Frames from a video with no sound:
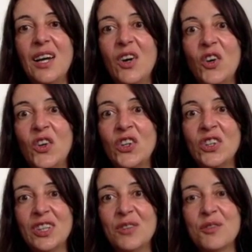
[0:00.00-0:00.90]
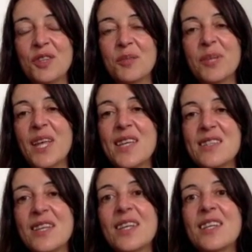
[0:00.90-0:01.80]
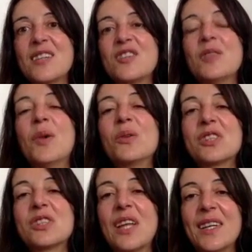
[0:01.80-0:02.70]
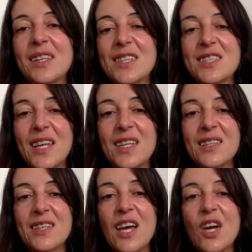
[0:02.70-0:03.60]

all over the place like it's the most likely state?